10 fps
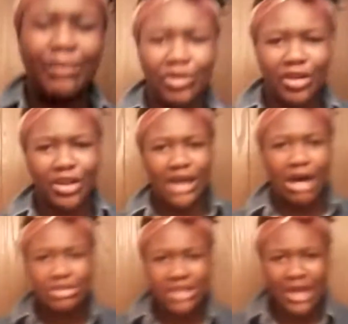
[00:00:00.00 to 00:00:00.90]
boo to the
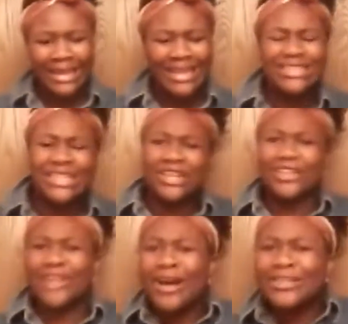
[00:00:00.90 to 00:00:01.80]
ghost, honey, that's in
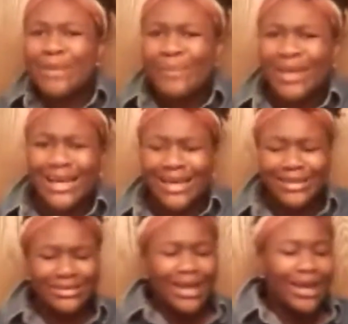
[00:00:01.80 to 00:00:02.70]
your closet?
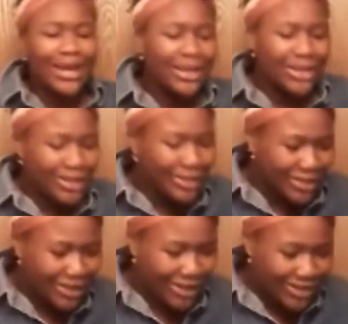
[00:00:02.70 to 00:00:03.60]
Because you're
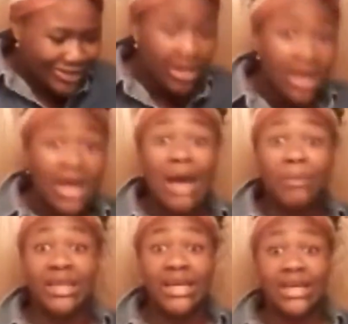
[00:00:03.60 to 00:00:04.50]
in the closet.
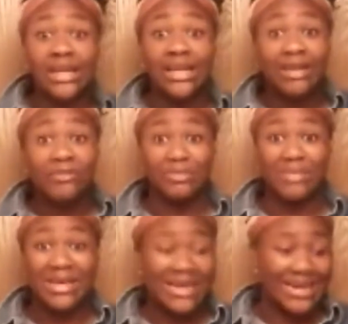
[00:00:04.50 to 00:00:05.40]
I'm kidding. That was
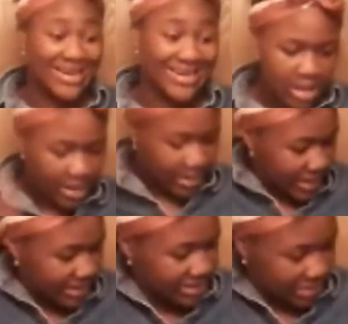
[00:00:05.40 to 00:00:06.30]
mean. Let's